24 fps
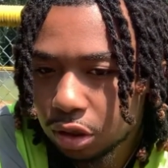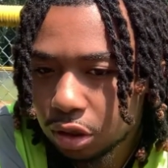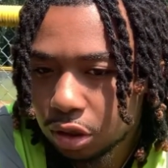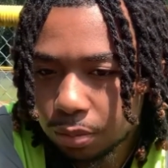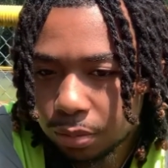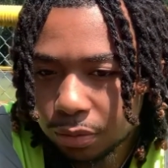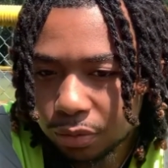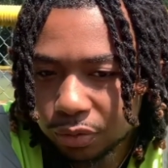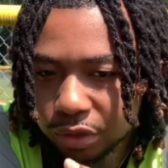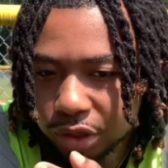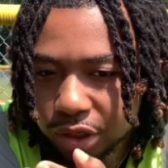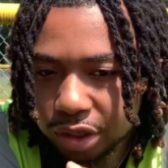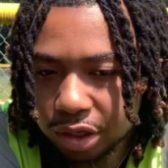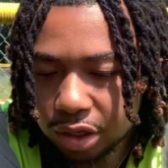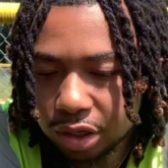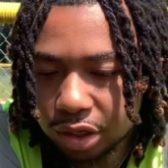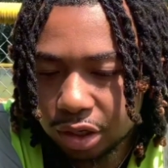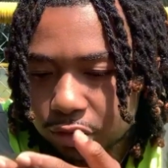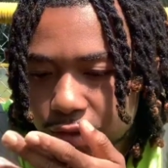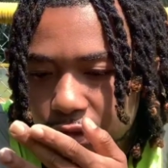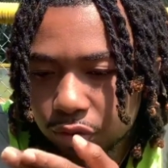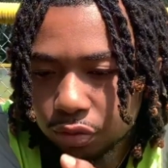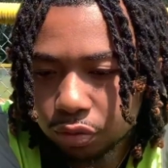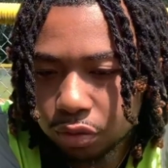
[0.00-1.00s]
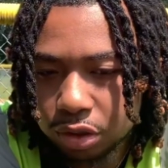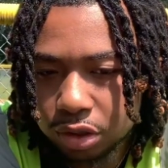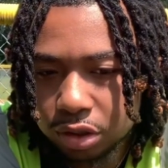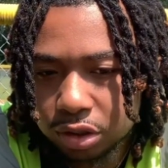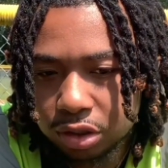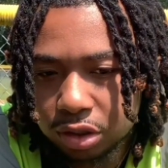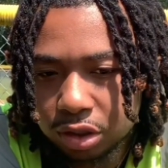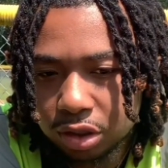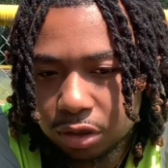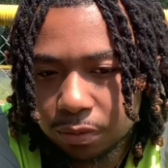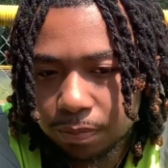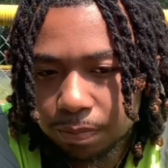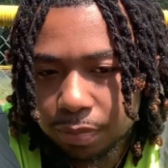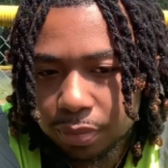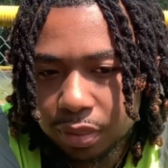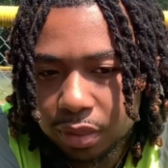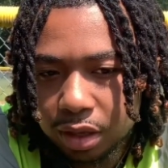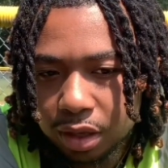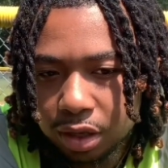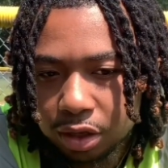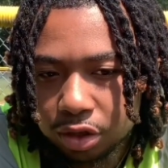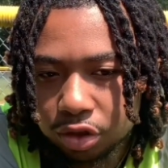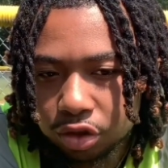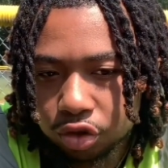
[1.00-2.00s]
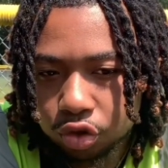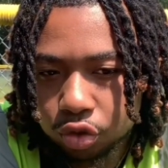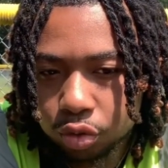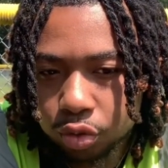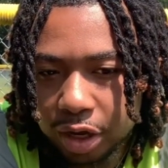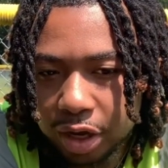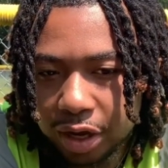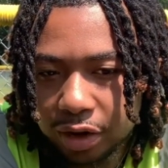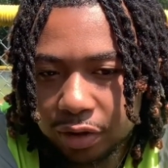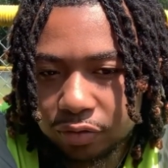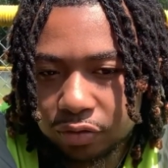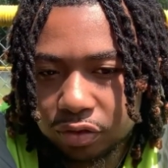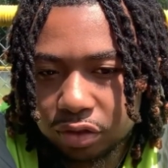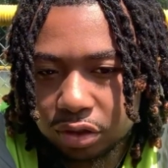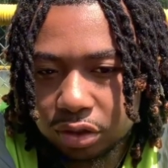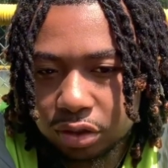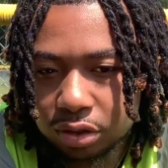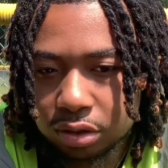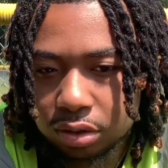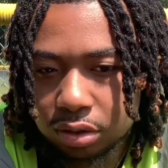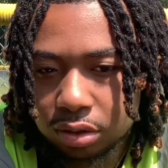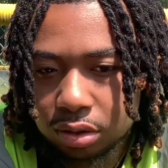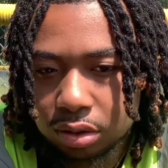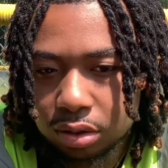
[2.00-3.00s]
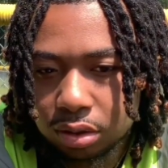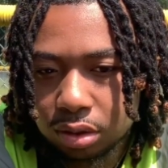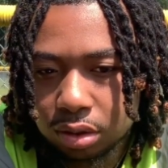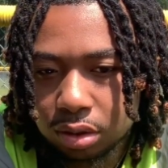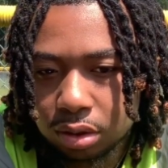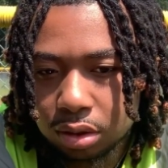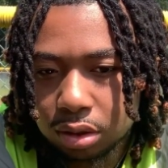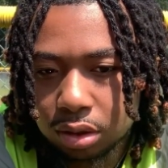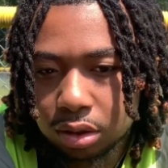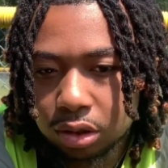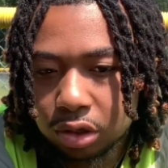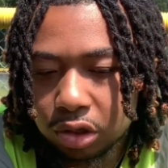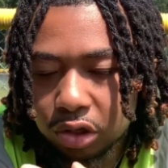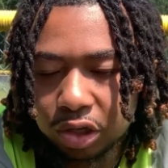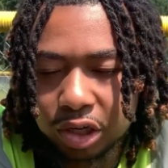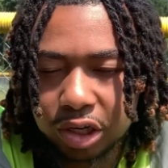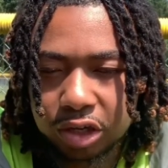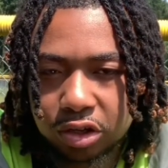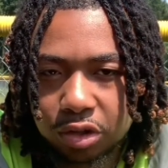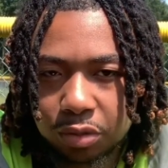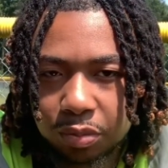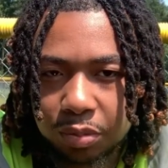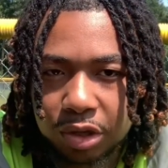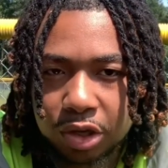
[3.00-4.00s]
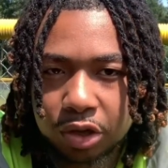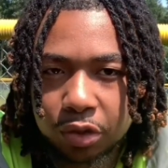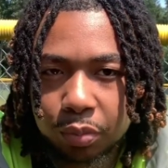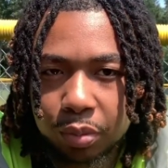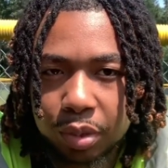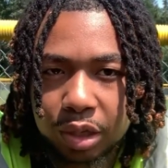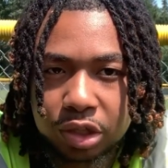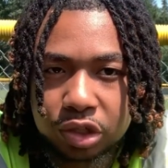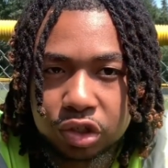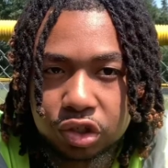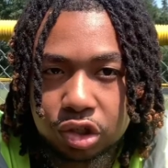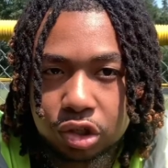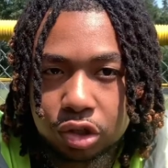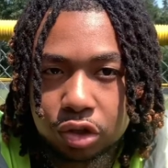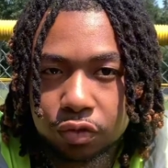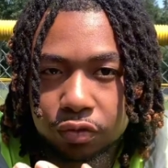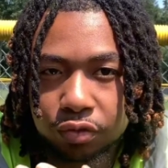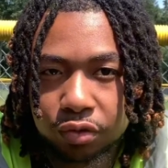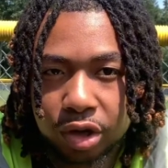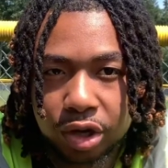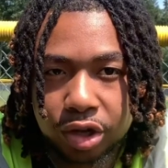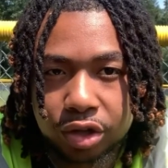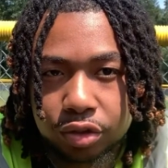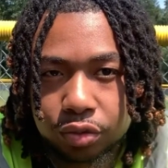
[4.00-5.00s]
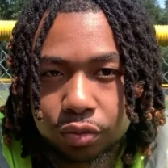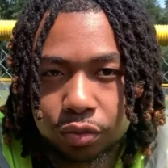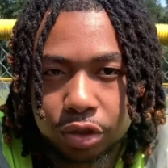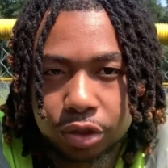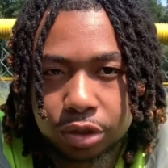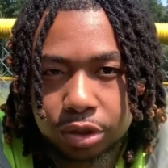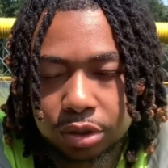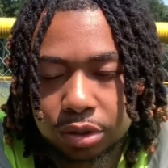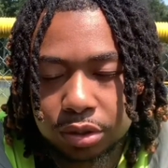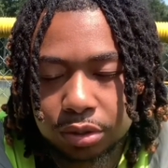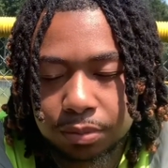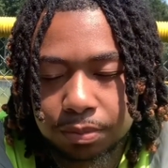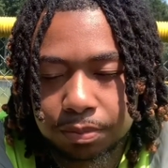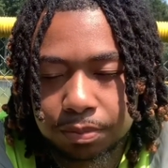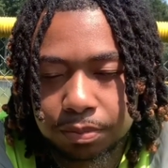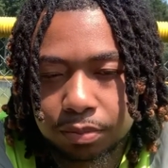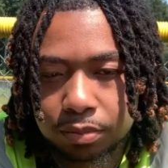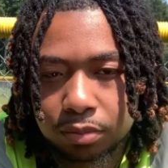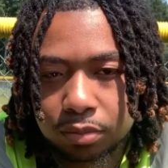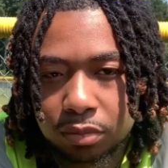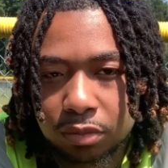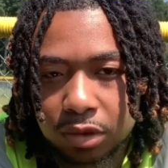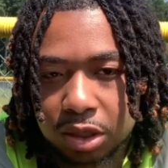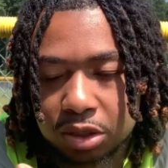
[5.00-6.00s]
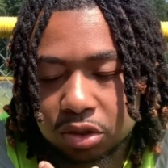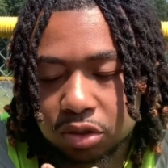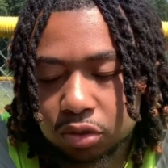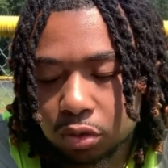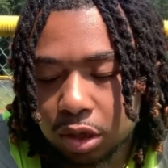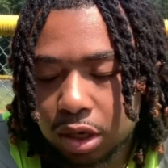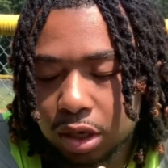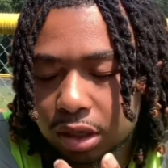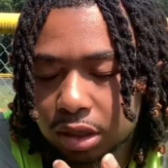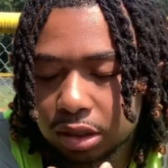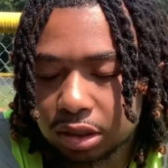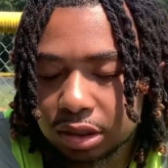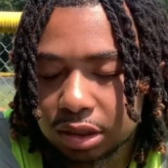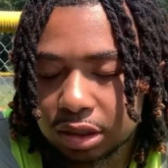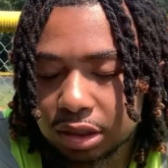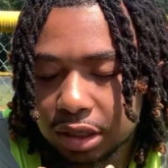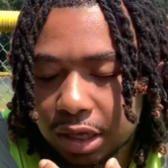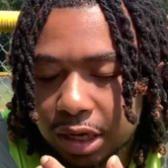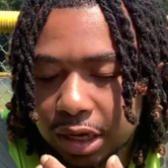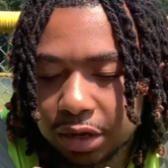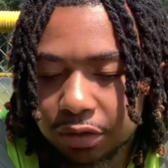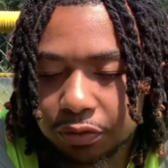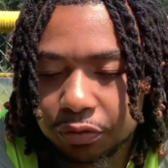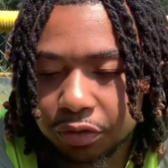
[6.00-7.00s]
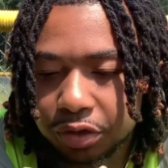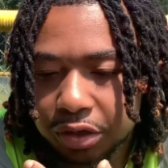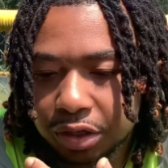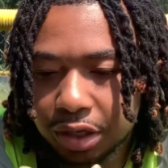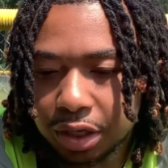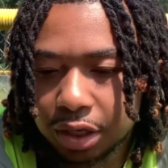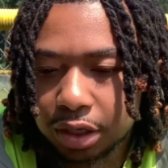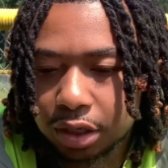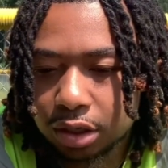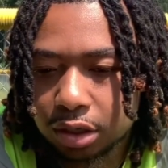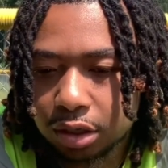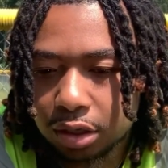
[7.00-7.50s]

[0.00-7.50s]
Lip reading: But when it comes to work, you have to look at the bigger picture of why you're working. That's what I did every day.